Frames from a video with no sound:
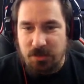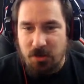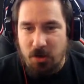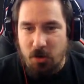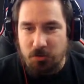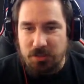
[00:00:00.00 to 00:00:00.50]

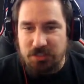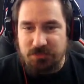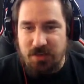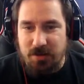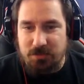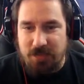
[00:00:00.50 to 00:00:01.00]
Oh, these
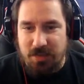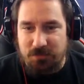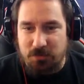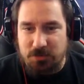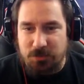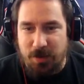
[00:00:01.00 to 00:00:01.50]
Venoms have
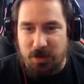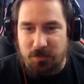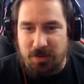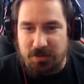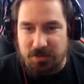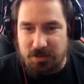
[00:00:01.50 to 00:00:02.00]
those
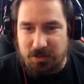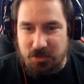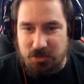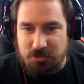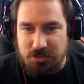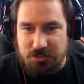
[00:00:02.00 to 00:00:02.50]
Spider-Men
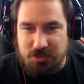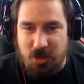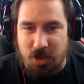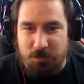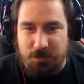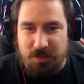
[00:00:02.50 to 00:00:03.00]
just
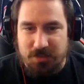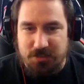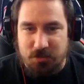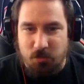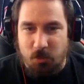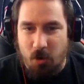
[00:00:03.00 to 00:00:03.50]
up against
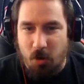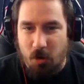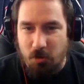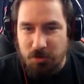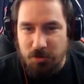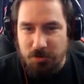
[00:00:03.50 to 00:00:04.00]
the
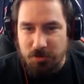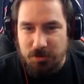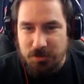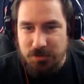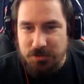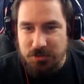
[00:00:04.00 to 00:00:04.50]
wall,
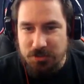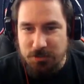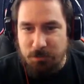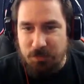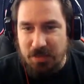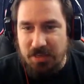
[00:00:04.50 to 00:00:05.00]

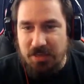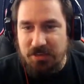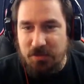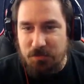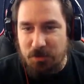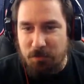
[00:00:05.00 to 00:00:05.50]
just beating
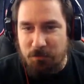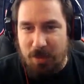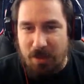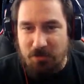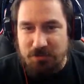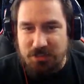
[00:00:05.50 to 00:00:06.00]
them. They're
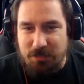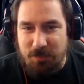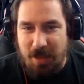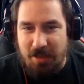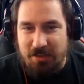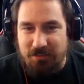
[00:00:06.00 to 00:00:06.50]
bouncing
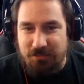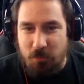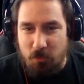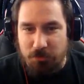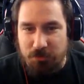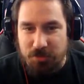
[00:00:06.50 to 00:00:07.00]
back and forth.